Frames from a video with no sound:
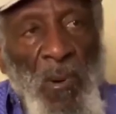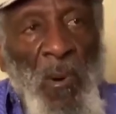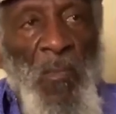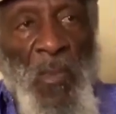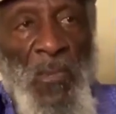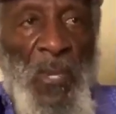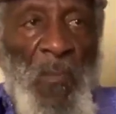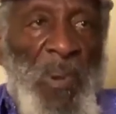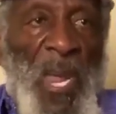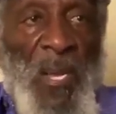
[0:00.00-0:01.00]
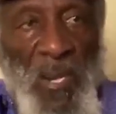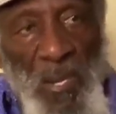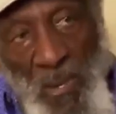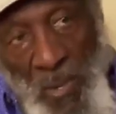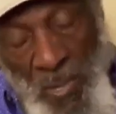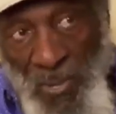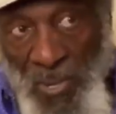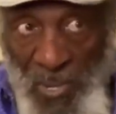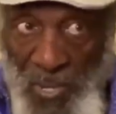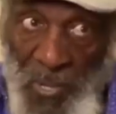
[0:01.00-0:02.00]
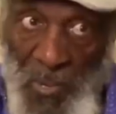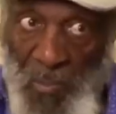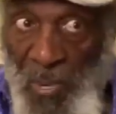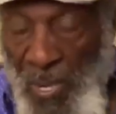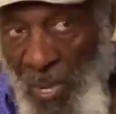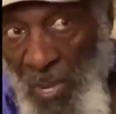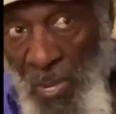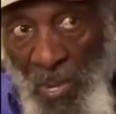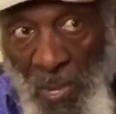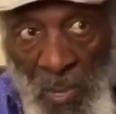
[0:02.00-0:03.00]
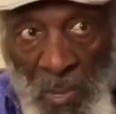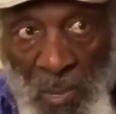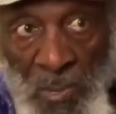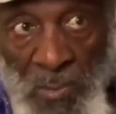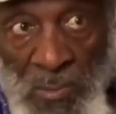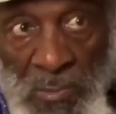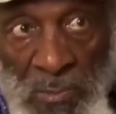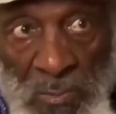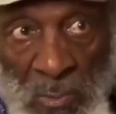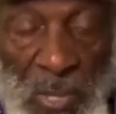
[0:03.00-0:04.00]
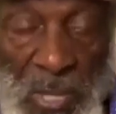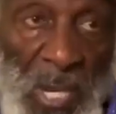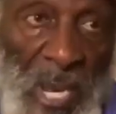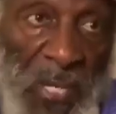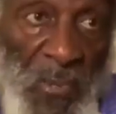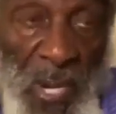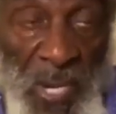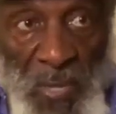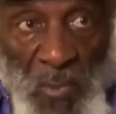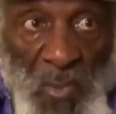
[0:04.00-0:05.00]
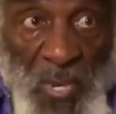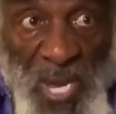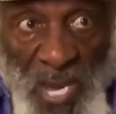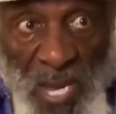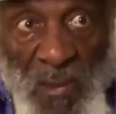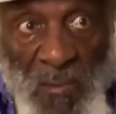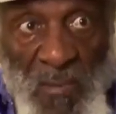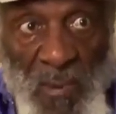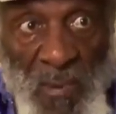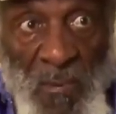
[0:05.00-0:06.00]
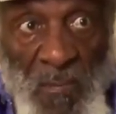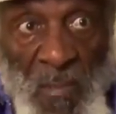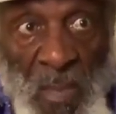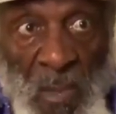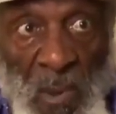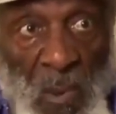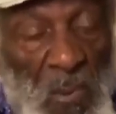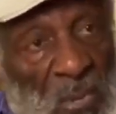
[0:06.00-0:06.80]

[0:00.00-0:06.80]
almost a block long can just disappear. With the electronics we have, all the